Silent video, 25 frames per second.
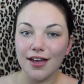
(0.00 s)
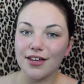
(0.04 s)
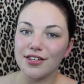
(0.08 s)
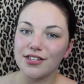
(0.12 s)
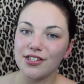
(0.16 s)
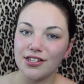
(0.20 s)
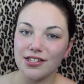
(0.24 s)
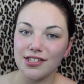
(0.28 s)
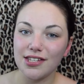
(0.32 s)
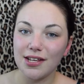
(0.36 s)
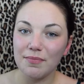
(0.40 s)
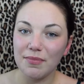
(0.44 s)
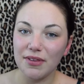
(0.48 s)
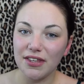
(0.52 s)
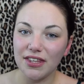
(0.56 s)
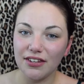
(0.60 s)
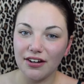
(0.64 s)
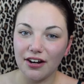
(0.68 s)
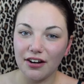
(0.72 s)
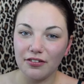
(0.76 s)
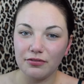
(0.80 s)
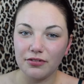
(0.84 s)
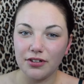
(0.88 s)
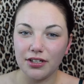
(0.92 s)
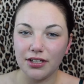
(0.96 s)
So something that
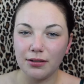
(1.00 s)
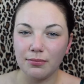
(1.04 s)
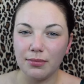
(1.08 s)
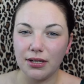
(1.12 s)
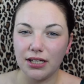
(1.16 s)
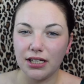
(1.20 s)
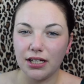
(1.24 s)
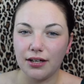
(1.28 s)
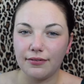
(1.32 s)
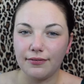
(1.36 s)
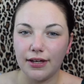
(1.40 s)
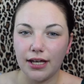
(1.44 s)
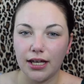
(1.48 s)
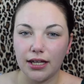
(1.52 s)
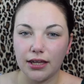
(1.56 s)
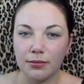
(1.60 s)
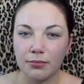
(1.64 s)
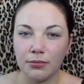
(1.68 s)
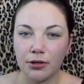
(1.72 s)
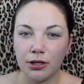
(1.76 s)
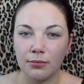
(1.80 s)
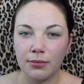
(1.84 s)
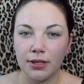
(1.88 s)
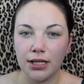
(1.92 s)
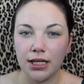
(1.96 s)
I've really been loving at the
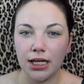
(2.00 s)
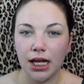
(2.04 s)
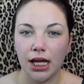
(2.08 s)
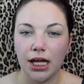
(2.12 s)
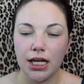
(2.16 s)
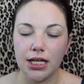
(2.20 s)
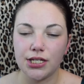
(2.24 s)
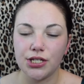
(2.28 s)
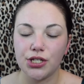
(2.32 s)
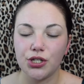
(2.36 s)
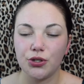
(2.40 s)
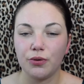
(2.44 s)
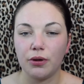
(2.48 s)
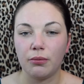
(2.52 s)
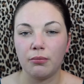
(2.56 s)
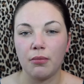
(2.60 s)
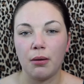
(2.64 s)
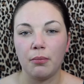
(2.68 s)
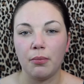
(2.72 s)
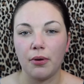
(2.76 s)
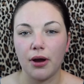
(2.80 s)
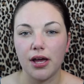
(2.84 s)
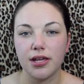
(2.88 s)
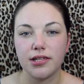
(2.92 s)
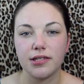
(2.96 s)
moment is doing my
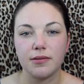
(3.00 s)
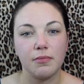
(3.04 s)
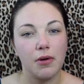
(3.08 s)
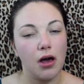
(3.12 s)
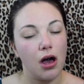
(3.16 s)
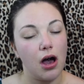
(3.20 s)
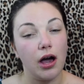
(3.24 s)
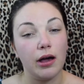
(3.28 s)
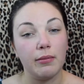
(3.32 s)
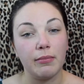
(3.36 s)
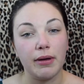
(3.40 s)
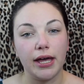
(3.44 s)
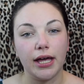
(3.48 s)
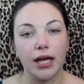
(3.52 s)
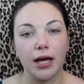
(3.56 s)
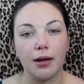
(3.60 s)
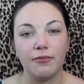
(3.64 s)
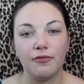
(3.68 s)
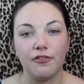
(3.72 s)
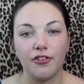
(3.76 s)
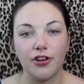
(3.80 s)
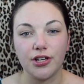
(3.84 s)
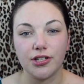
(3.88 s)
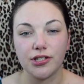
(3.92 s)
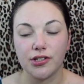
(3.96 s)
brows and my eye makeup
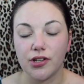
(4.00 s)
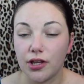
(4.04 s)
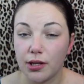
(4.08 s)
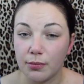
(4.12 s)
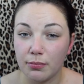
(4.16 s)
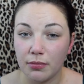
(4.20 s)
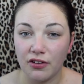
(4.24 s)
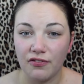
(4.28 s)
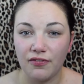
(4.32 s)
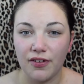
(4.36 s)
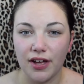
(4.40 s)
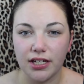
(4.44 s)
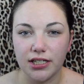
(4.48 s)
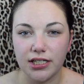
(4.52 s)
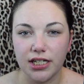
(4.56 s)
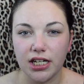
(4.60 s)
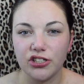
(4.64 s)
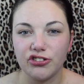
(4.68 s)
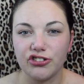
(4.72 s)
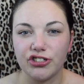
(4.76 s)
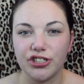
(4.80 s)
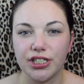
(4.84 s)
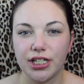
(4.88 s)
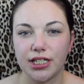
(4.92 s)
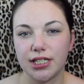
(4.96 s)
first so that my
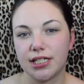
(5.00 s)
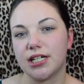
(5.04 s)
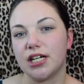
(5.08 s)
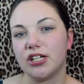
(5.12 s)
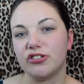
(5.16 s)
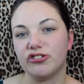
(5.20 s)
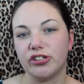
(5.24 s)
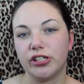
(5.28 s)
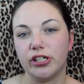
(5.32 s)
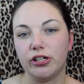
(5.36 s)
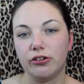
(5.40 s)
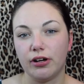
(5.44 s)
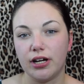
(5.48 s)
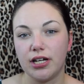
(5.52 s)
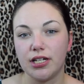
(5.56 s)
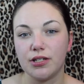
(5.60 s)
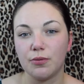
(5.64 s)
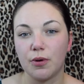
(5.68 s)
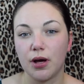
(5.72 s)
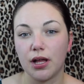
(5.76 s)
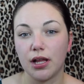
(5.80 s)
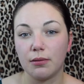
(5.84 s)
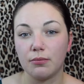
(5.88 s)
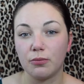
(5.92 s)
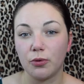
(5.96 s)
foundation doesn't actually crease
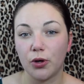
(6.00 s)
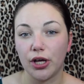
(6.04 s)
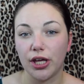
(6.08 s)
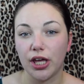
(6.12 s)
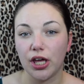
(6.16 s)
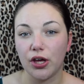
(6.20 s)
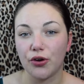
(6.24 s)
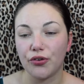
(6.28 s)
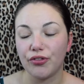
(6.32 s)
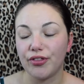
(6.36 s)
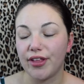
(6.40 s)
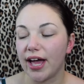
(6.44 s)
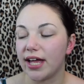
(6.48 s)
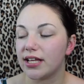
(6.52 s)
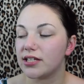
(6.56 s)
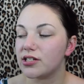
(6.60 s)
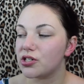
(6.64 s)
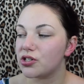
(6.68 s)
while I'm working on that.